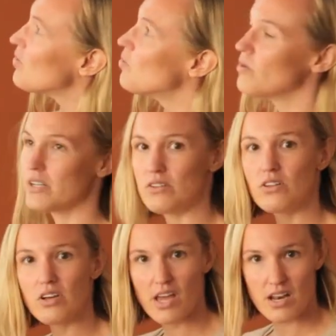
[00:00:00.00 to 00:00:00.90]
when you
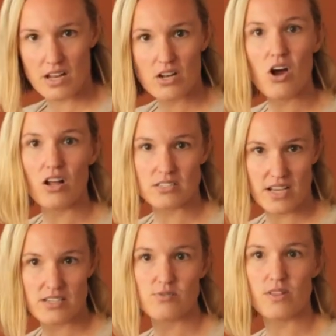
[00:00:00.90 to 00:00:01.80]
look at it in
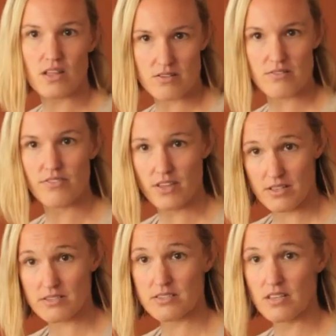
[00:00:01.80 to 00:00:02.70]
context with other
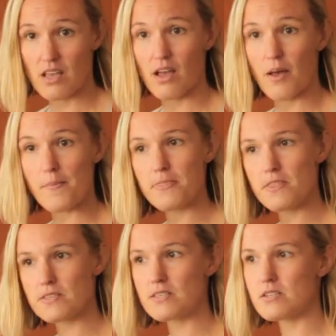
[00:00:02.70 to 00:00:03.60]
things,
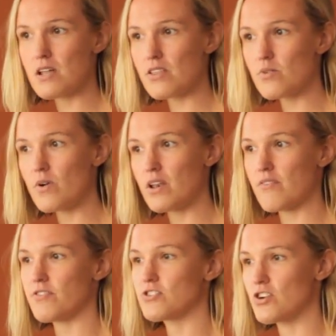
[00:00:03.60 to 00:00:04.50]
this is another one
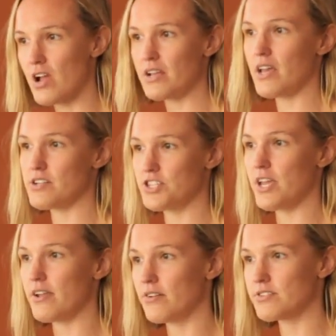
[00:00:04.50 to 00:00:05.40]
if you're trying to
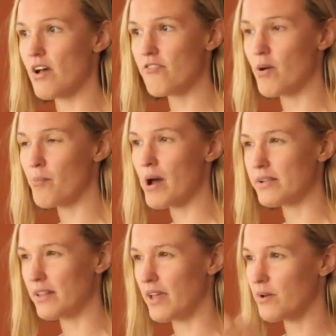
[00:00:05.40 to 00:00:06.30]
educate yourself on
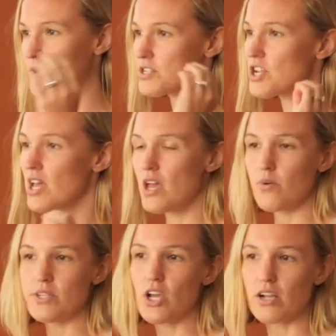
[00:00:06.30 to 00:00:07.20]
body language.
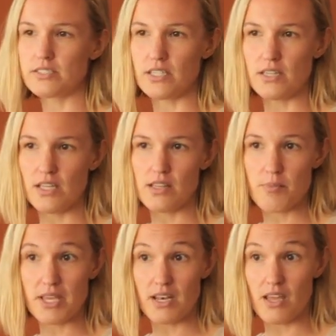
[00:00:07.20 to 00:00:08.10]
We talked in the
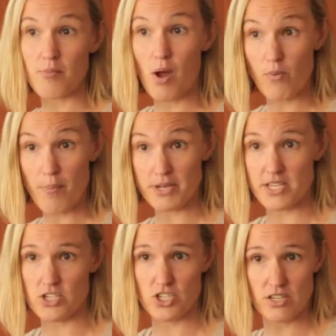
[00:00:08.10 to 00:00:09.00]
beginning about
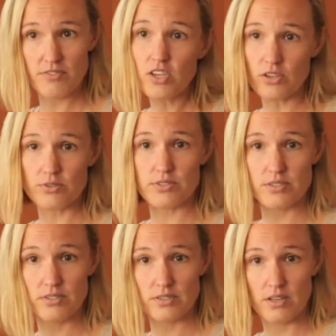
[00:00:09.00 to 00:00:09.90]
repetition of
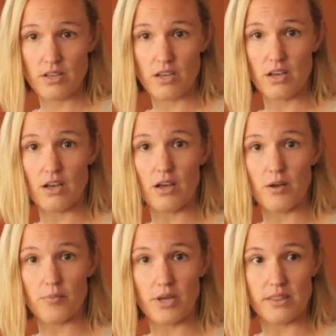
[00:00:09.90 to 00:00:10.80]
cues
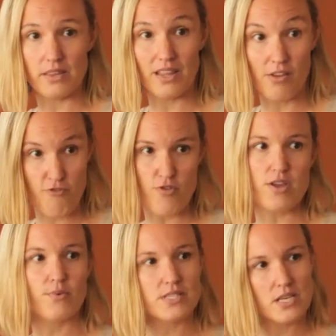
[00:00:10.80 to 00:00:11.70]
and the
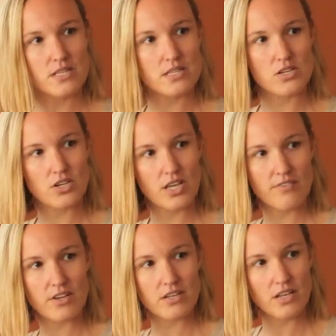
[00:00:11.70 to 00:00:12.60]
frequency that they're
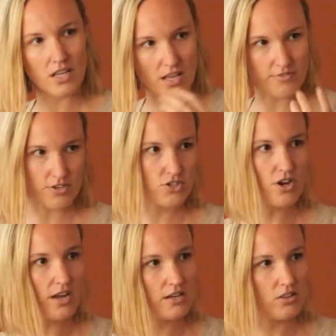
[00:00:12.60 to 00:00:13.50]
given. If you're
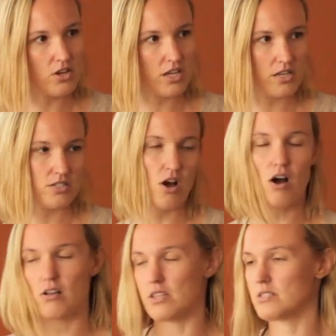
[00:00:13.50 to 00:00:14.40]
trying to look at a
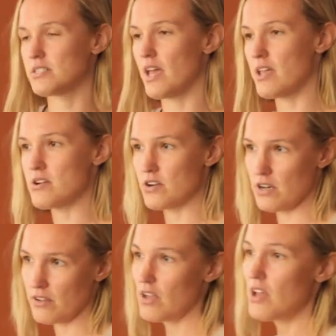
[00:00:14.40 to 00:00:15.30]
dog, let's say you're going
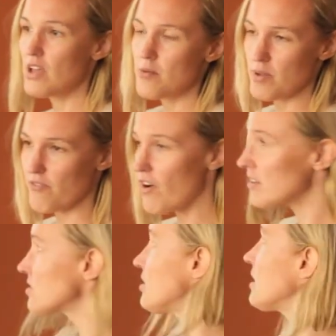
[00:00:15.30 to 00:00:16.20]
to be
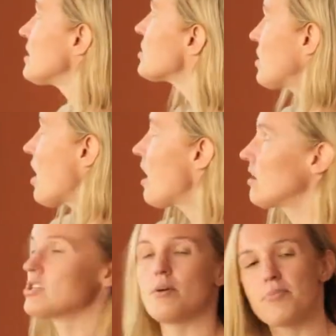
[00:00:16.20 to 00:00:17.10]
fostering this dog
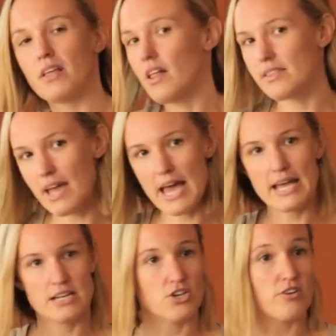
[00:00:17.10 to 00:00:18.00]
or something like
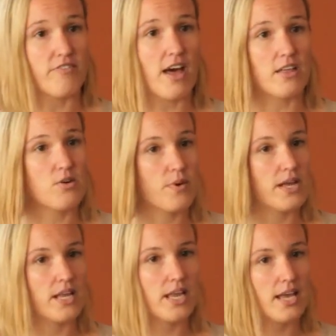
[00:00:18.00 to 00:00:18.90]
that and you're
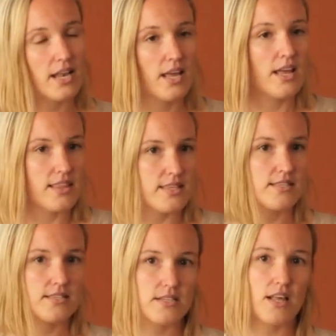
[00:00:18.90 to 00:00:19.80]
evaluating it,
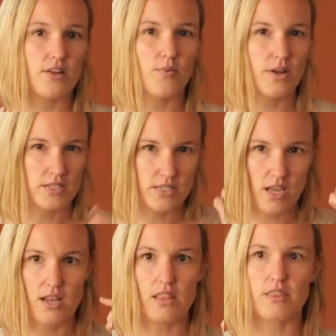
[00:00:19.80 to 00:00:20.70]
this is another one to
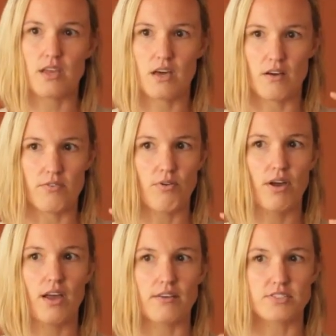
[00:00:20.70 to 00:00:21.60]
kind of think of,
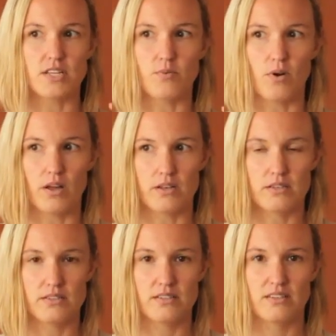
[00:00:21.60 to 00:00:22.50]
okay, I've seen
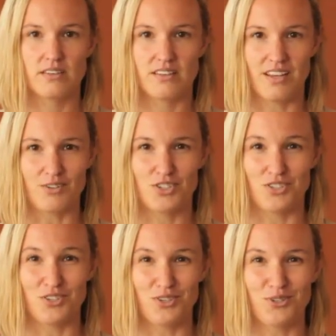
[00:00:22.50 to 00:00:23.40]
1, now
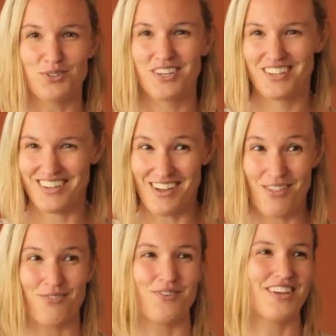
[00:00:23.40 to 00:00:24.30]
2, now
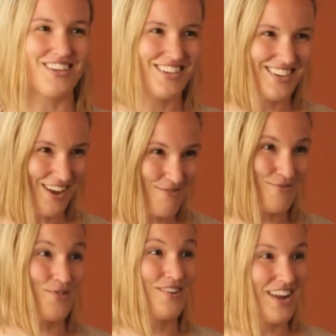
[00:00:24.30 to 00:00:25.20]
3, now
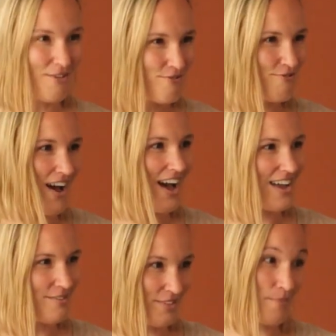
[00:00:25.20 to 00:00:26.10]
4, now
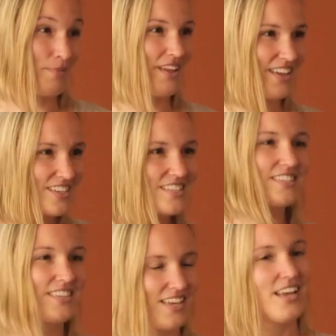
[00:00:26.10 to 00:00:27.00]
5 lip
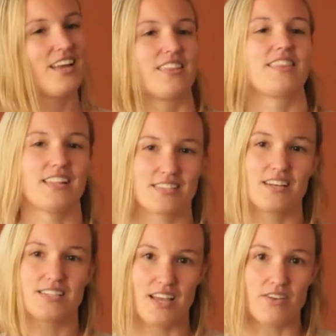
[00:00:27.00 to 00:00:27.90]
licks. That's
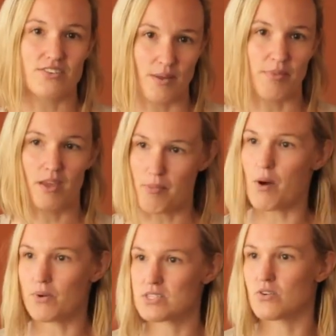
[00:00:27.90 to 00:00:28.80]
going to tell you something
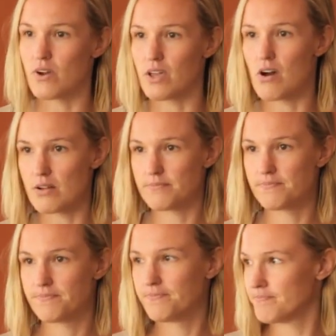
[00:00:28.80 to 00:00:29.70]
about what's going on.
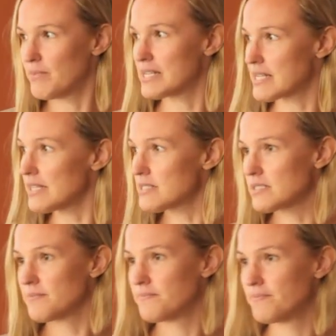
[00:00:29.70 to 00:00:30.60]
Make
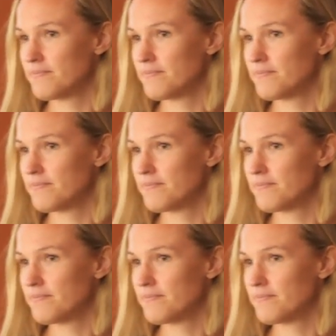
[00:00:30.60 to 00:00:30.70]
sense?